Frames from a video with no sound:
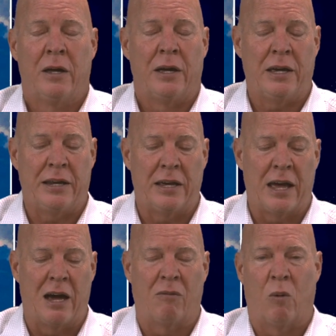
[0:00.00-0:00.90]
He did
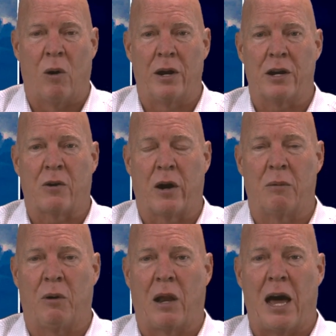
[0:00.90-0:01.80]
have one
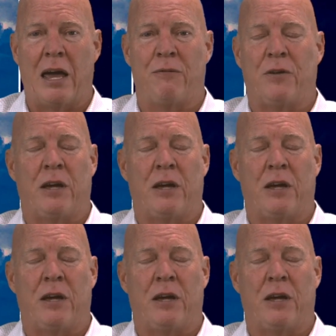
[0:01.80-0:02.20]
incredible life.